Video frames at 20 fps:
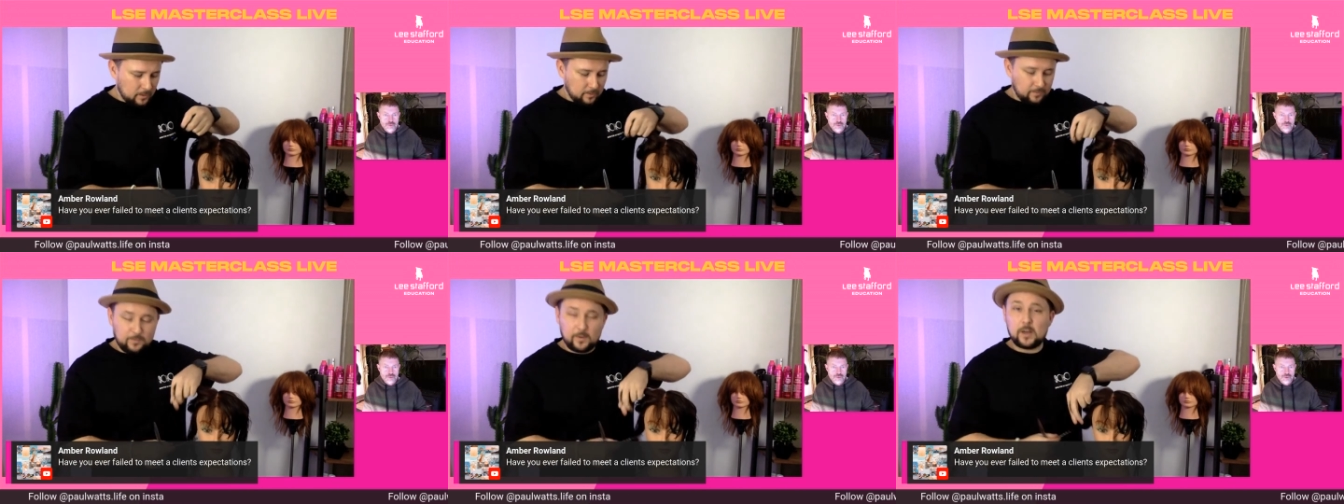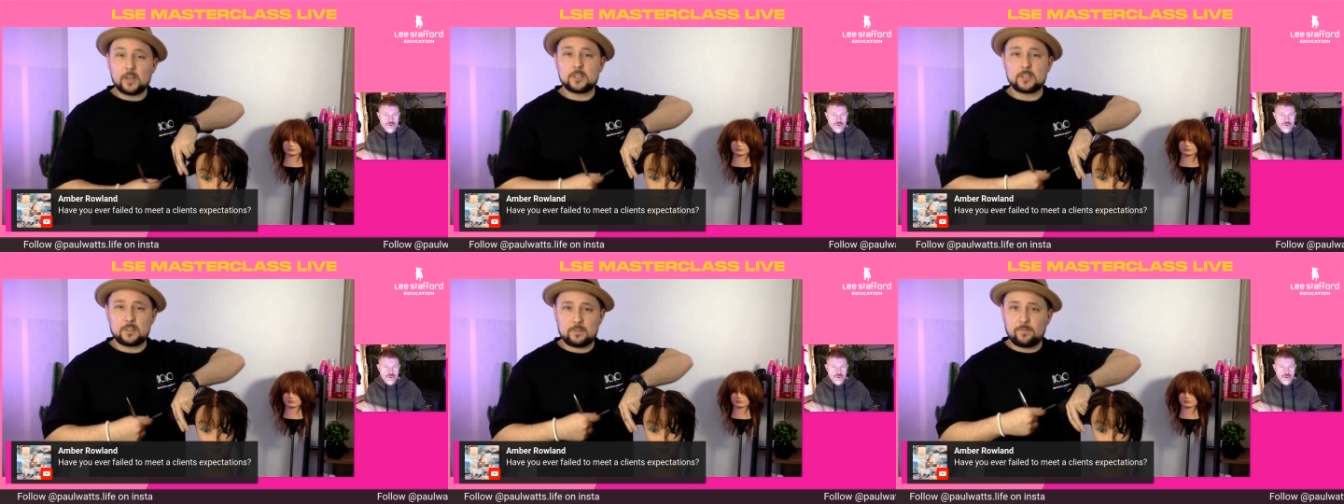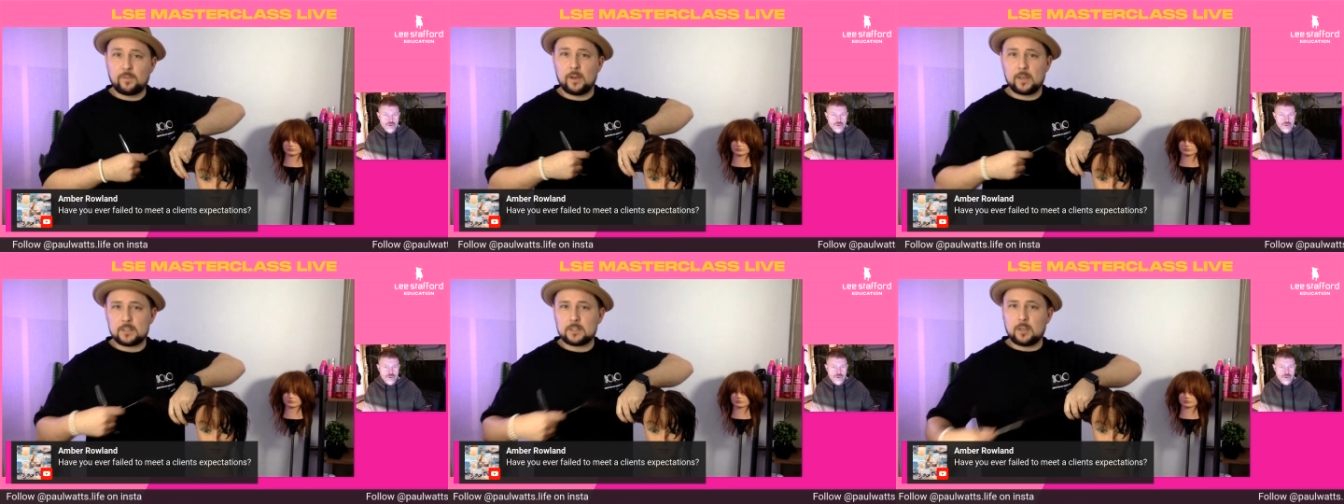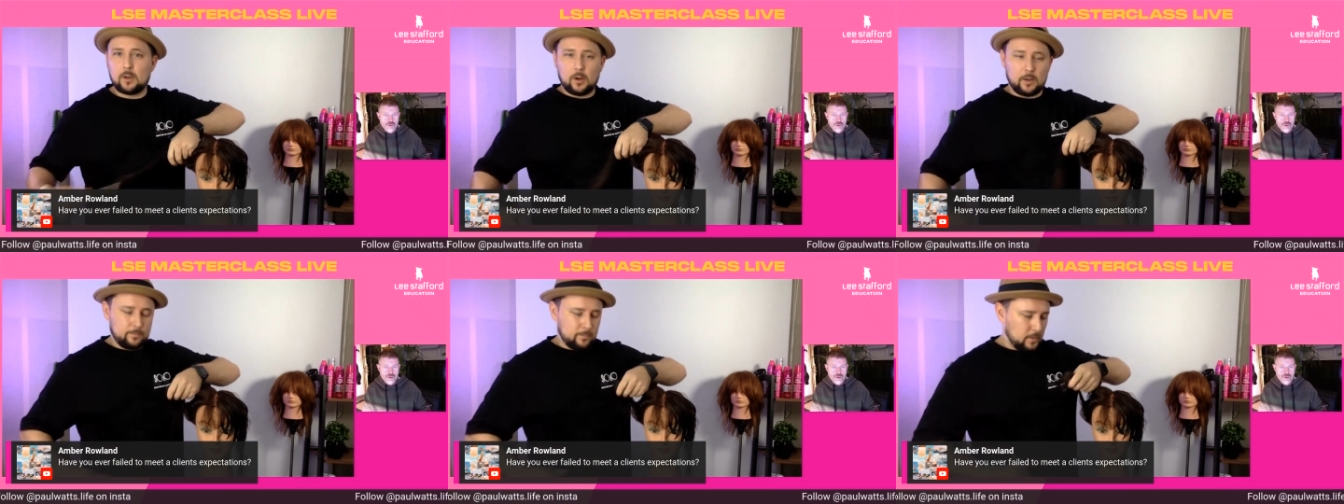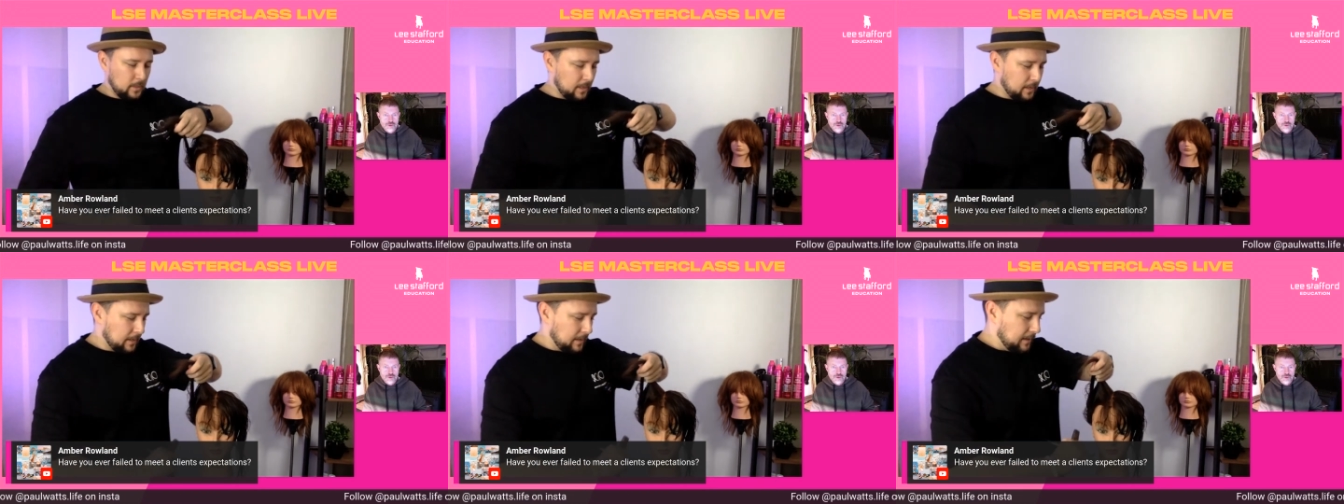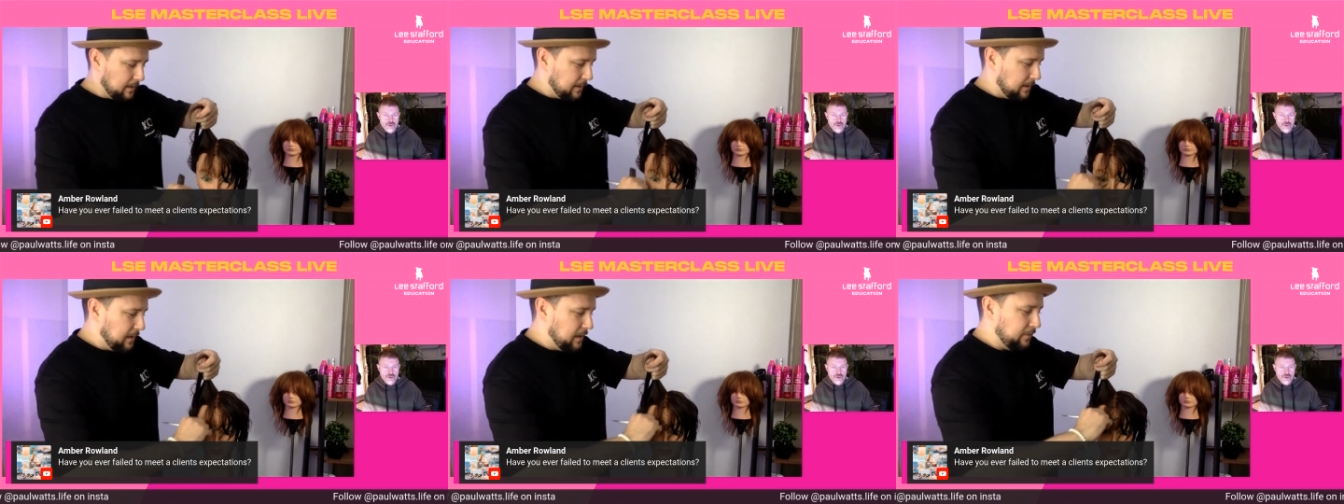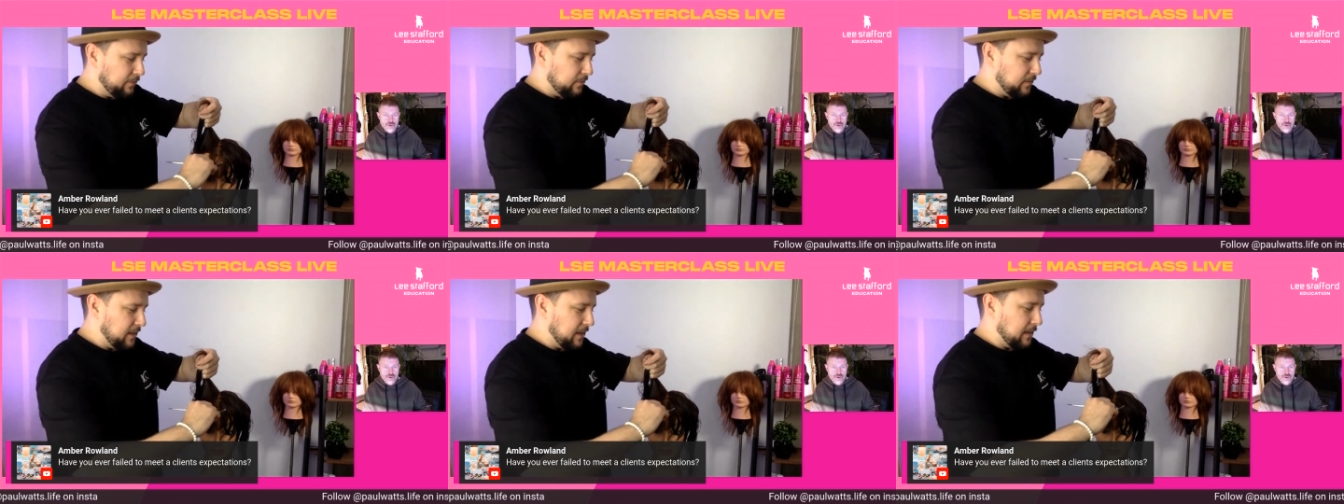First time.
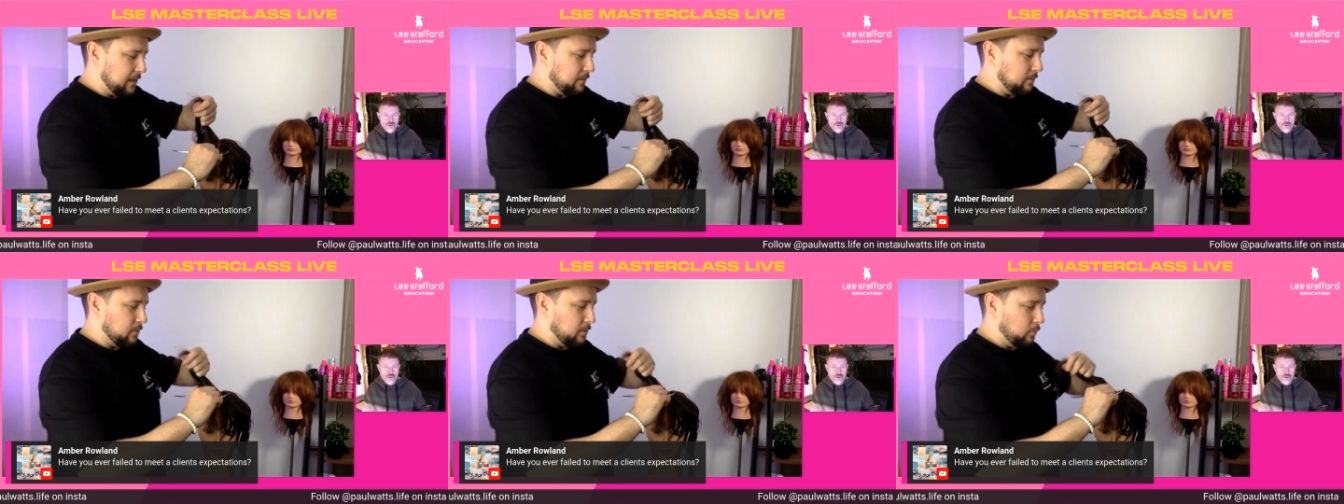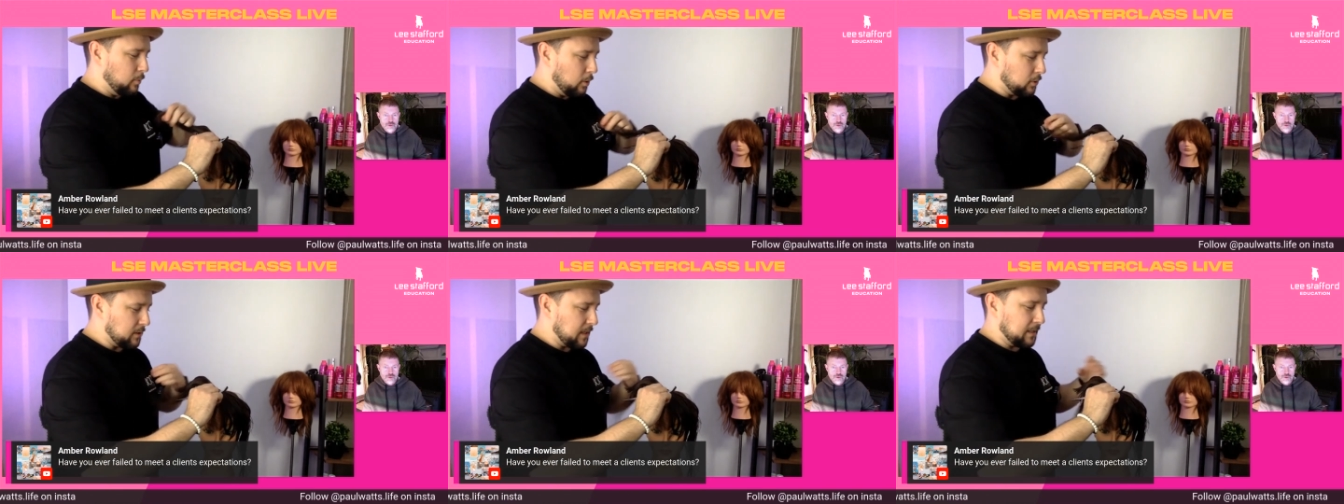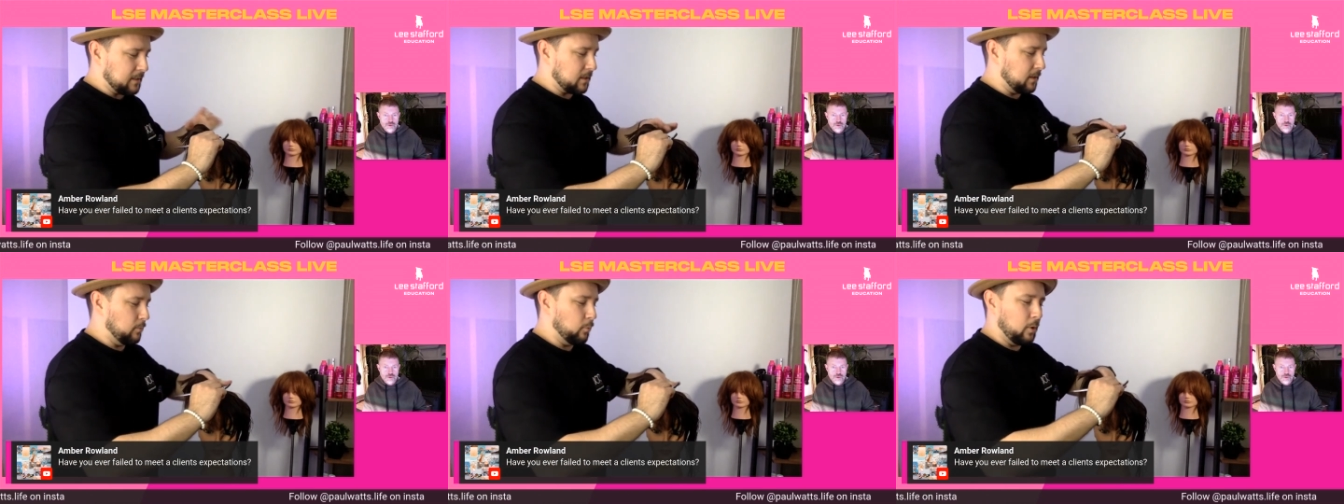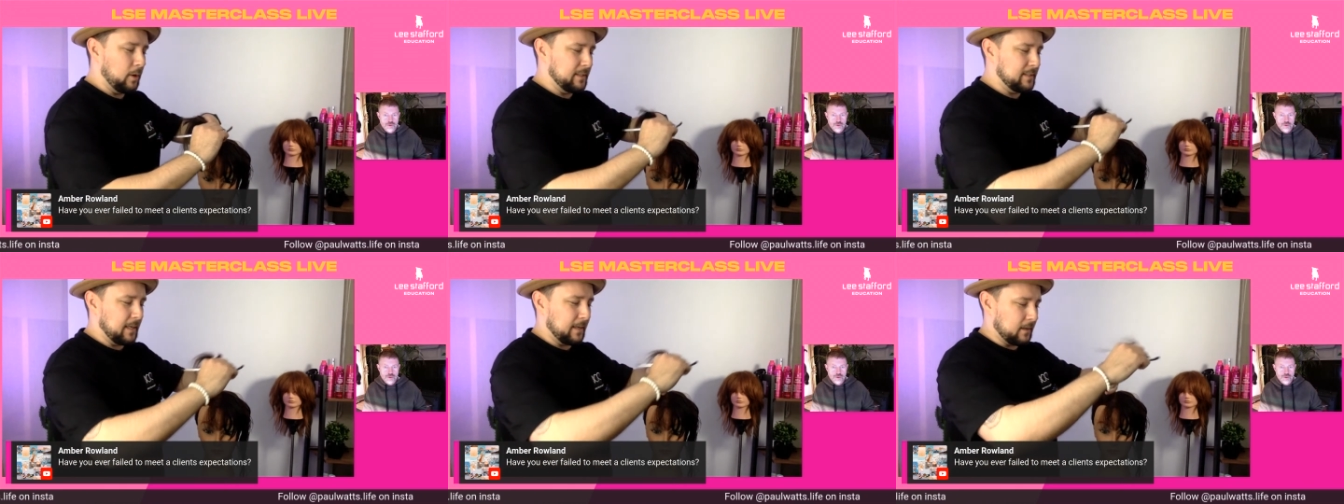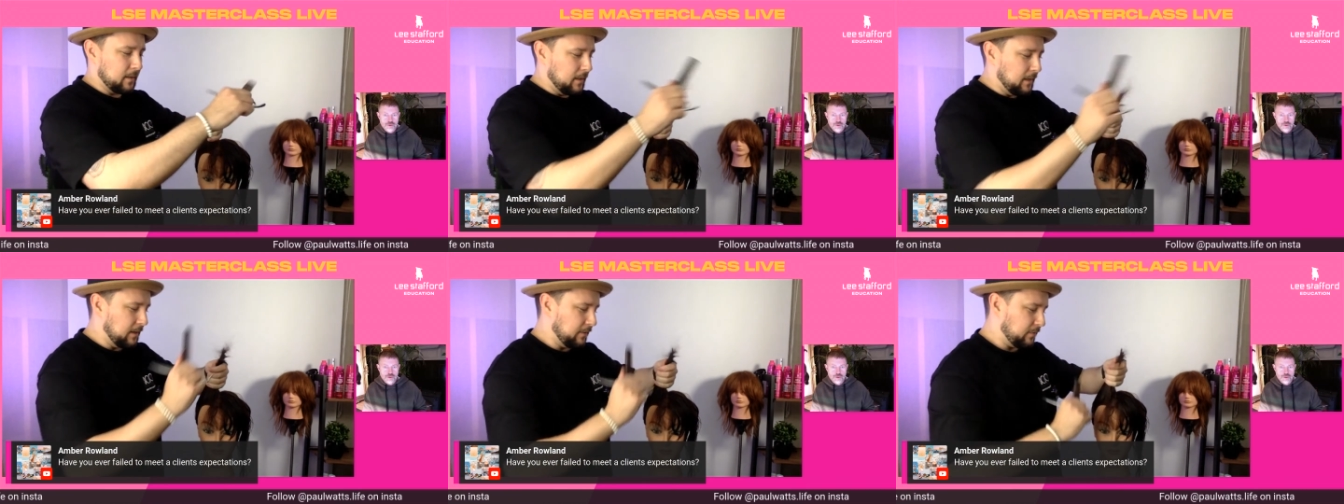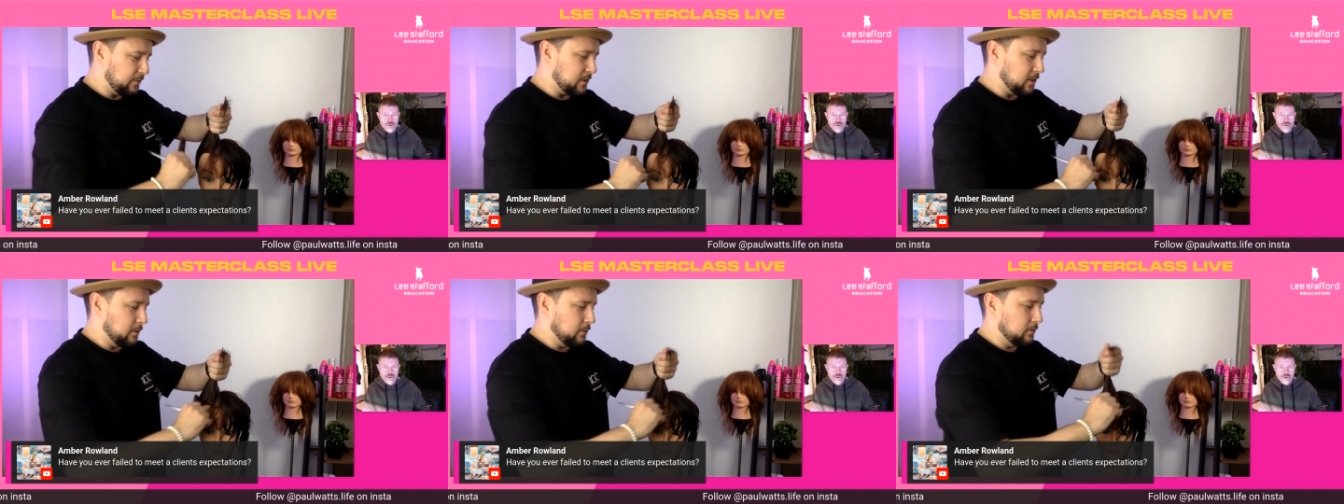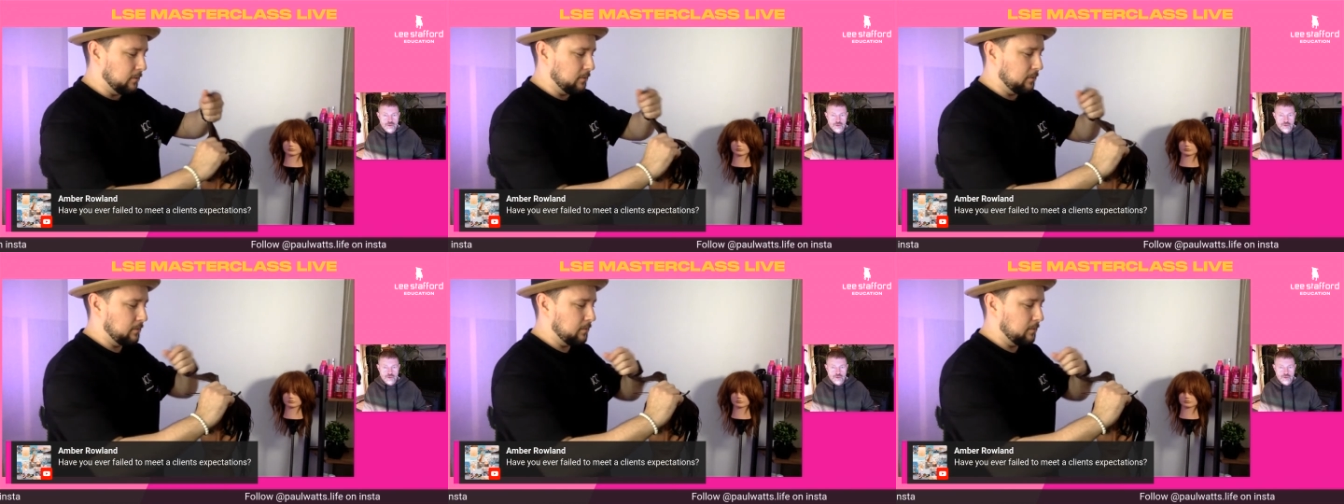Lift it. What is that going to lift to?